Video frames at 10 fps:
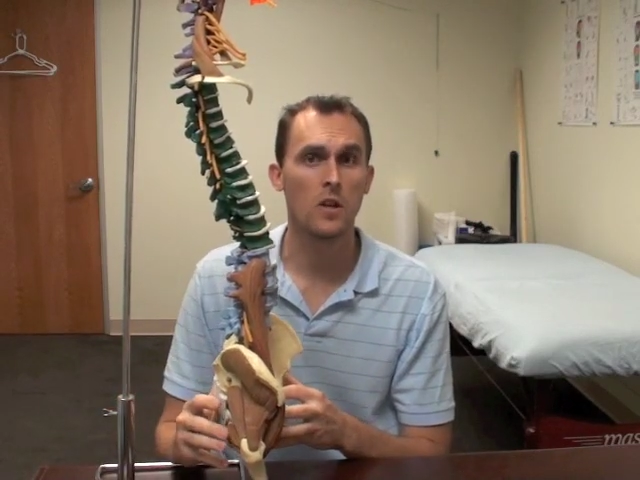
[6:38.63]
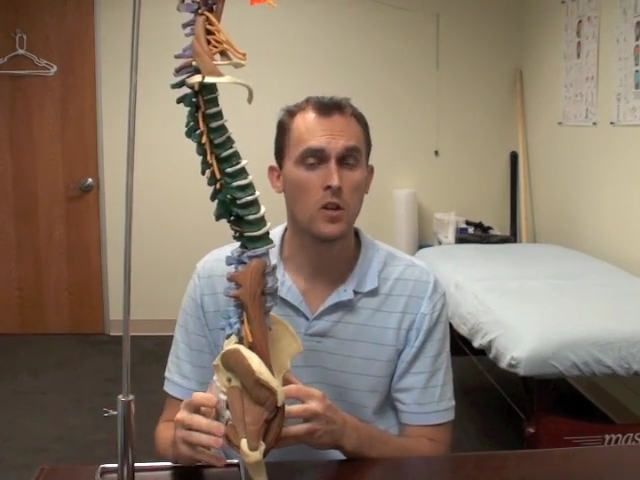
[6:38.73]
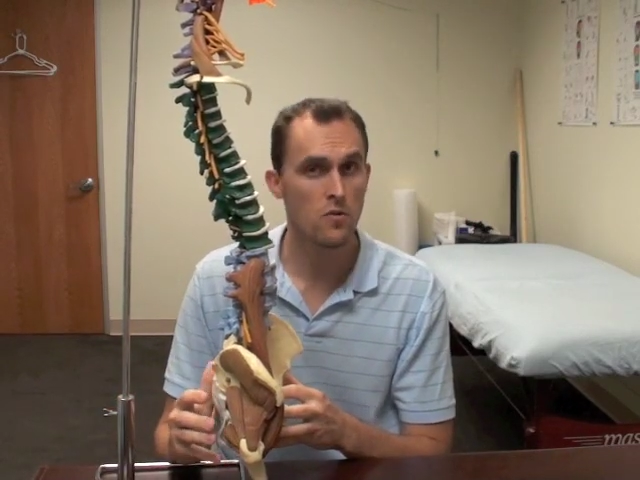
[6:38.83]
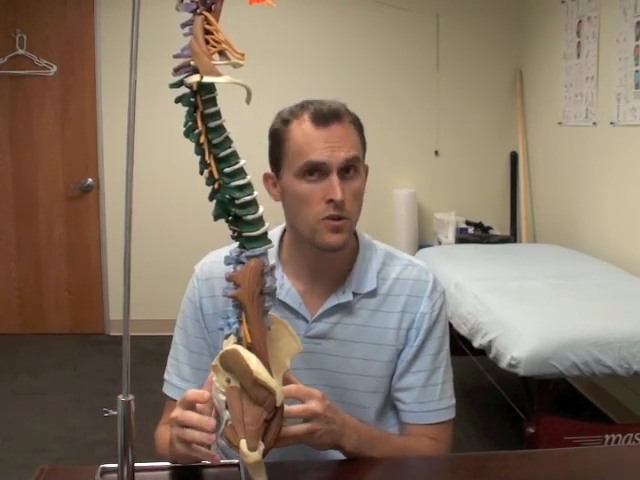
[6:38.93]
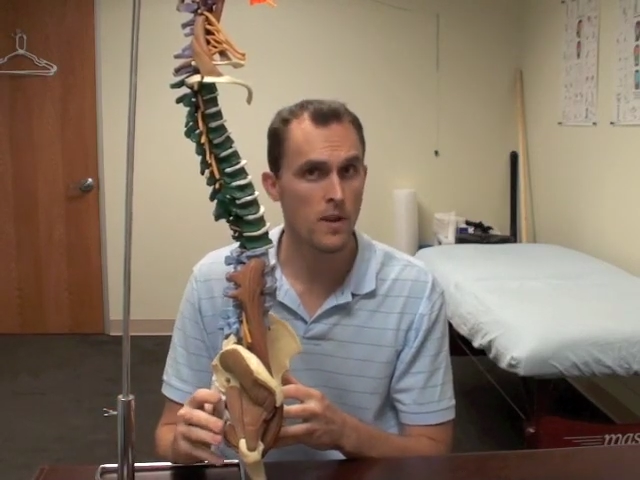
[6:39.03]

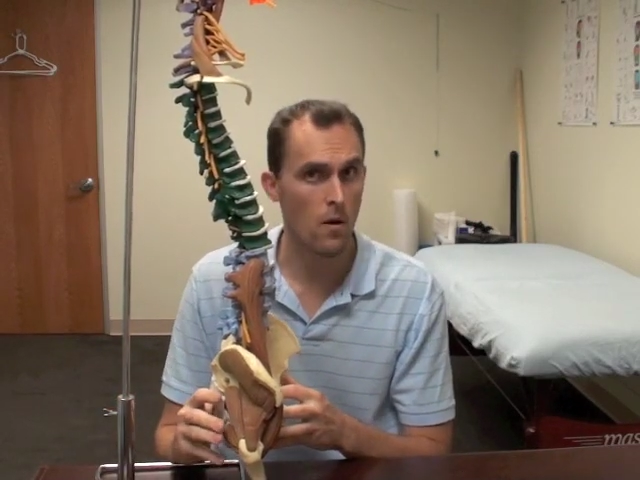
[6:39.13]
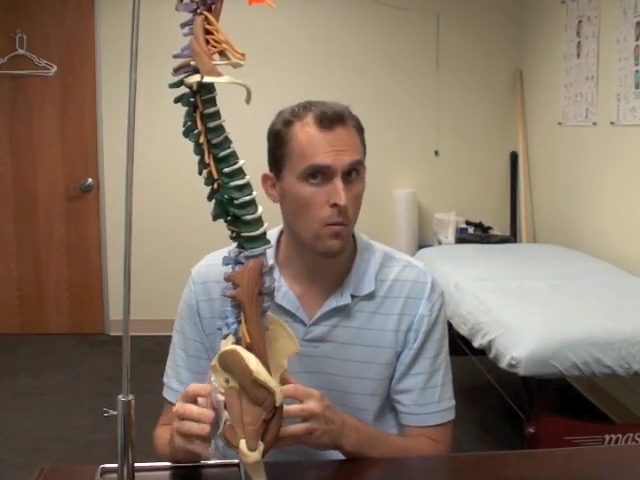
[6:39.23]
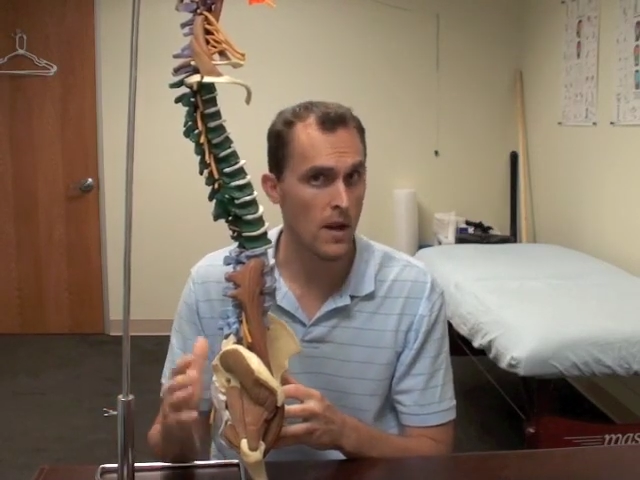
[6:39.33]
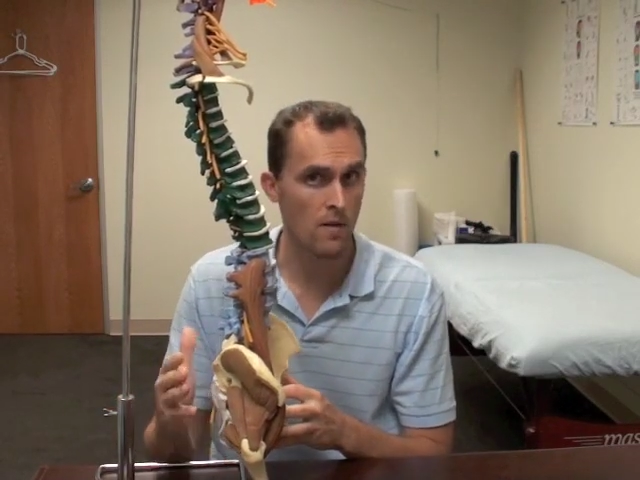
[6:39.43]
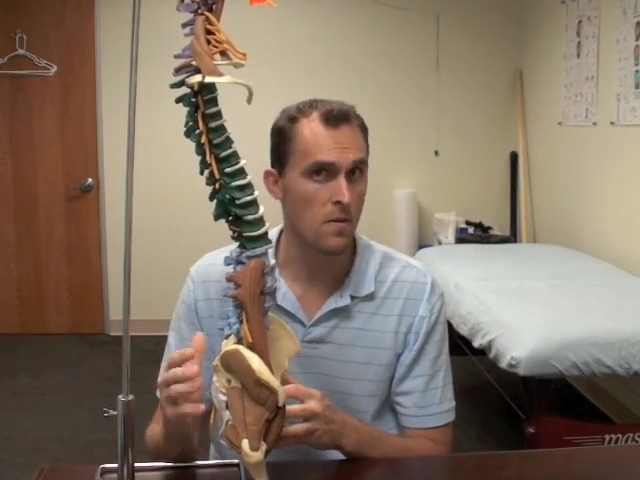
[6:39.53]
usually are
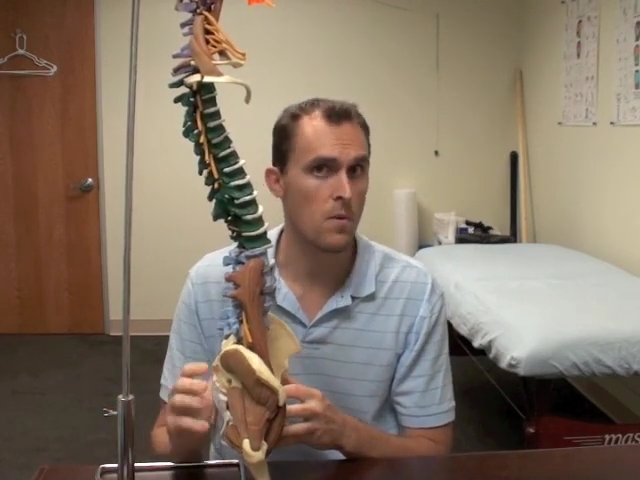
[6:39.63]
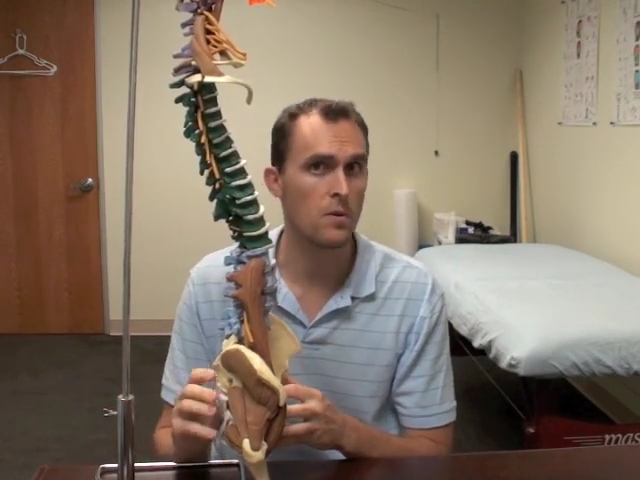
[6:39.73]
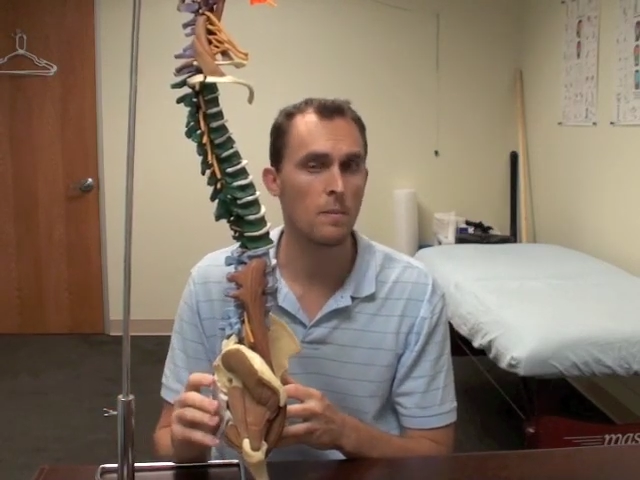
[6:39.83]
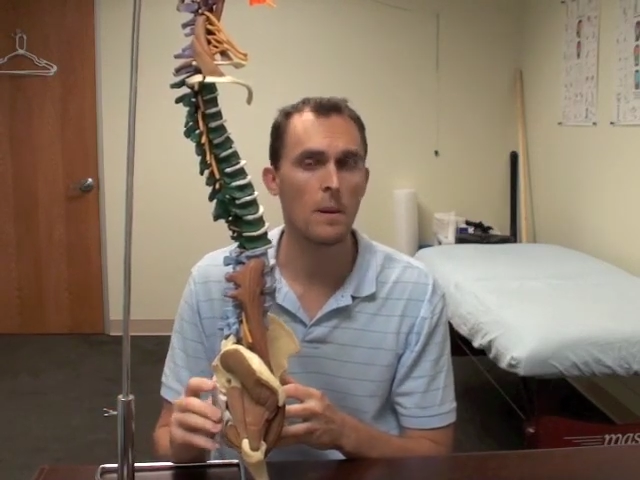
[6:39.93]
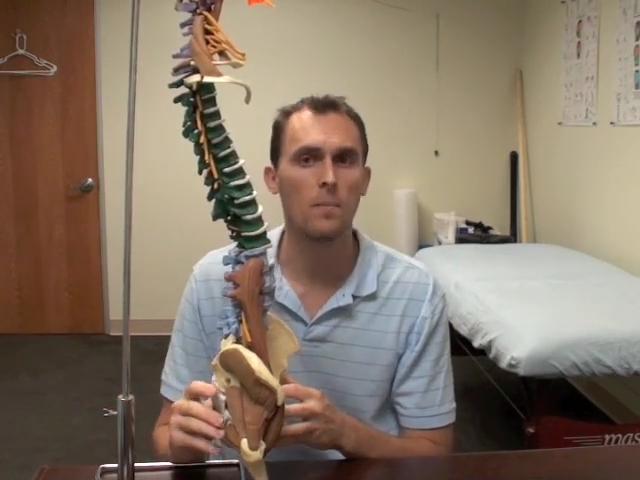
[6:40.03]
weak for
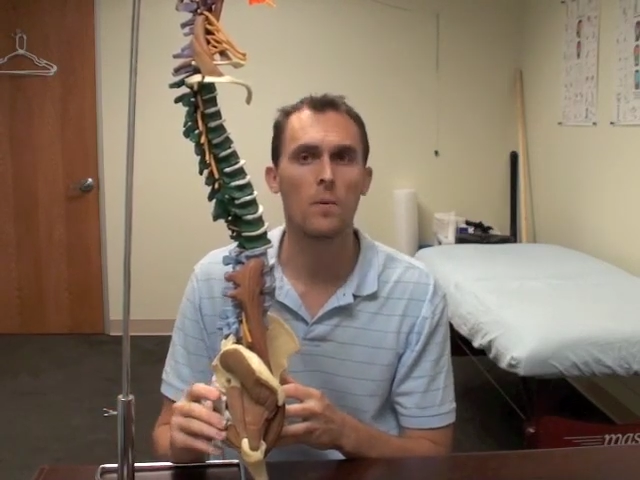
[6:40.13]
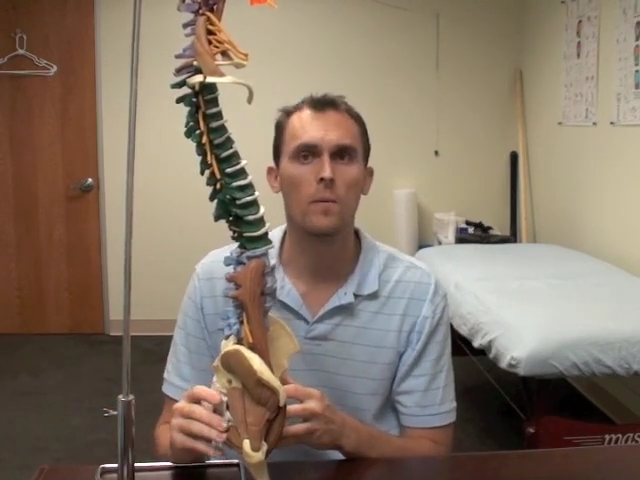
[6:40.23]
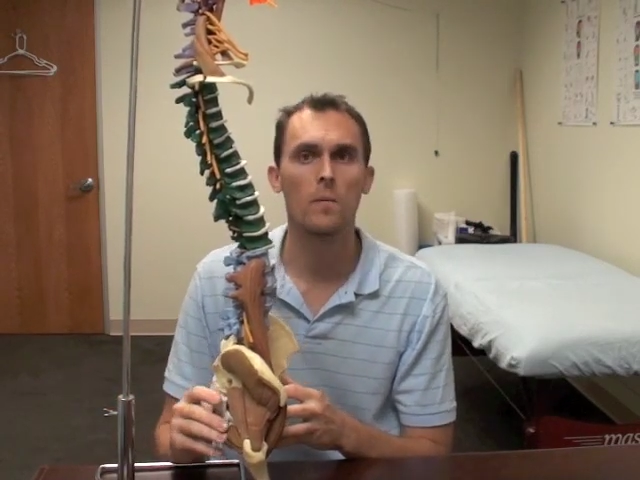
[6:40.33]
most people